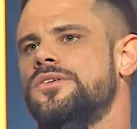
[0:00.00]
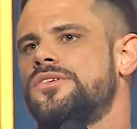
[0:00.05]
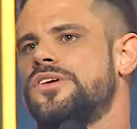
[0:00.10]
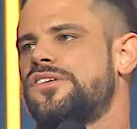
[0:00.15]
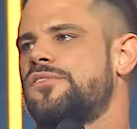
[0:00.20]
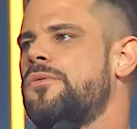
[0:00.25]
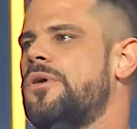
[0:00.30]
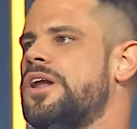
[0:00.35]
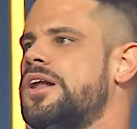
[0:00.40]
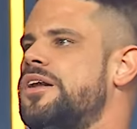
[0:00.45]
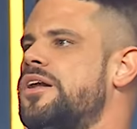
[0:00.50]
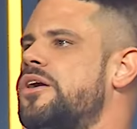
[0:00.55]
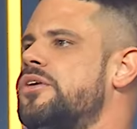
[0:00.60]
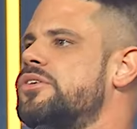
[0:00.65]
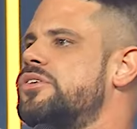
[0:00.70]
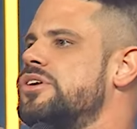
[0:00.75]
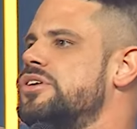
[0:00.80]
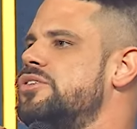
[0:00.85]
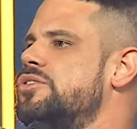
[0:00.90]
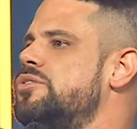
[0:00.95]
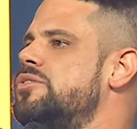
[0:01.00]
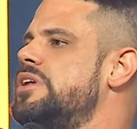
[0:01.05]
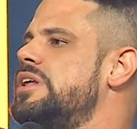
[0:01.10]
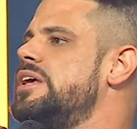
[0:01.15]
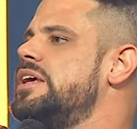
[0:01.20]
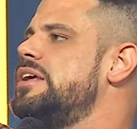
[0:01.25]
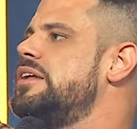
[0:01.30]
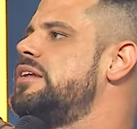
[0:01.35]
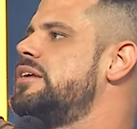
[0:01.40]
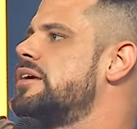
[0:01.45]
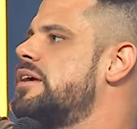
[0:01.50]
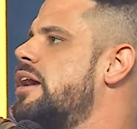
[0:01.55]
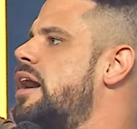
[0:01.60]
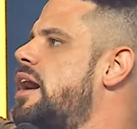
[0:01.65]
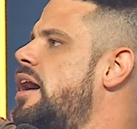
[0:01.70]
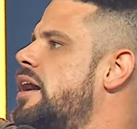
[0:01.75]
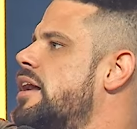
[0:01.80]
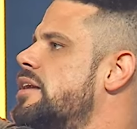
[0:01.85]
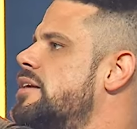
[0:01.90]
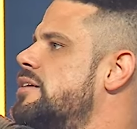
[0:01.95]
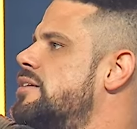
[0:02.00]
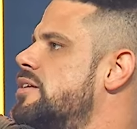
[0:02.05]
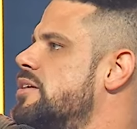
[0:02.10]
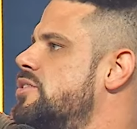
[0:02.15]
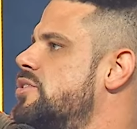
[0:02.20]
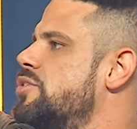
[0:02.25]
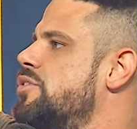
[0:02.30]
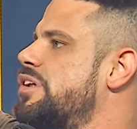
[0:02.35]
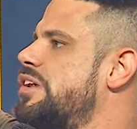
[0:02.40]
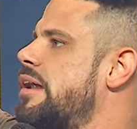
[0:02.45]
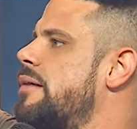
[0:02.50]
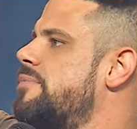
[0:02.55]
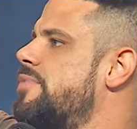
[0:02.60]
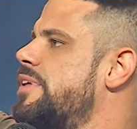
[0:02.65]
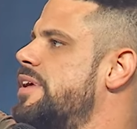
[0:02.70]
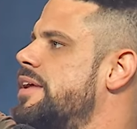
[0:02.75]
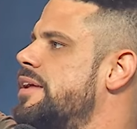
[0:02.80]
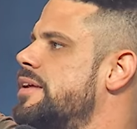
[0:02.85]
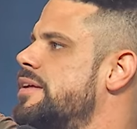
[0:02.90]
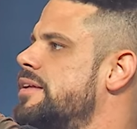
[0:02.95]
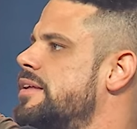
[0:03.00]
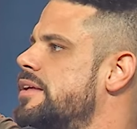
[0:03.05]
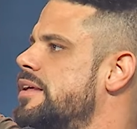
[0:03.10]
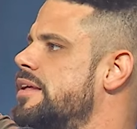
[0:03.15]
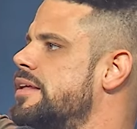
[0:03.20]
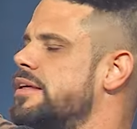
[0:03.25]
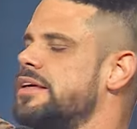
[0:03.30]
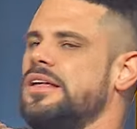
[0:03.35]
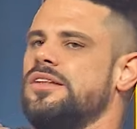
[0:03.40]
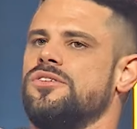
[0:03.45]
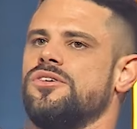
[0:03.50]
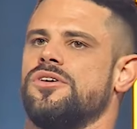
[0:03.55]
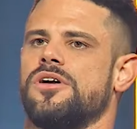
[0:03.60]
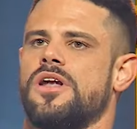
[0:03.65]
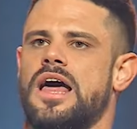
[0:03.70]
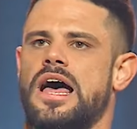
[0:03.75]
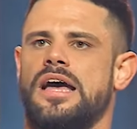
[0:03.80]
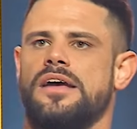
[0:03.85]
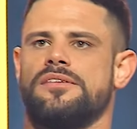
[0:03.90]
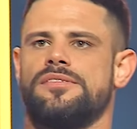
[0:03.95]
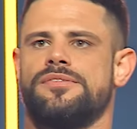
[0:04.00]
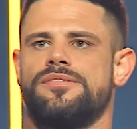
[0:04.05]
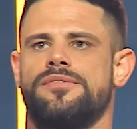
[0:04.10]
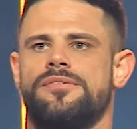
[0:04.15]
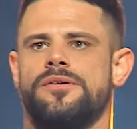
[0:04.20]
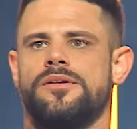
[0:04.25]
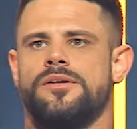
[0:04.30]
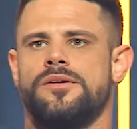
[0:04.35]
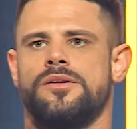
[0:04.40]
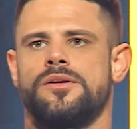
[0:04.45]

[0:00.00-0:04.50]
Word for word: Just want to know, do you need God to do something in your life?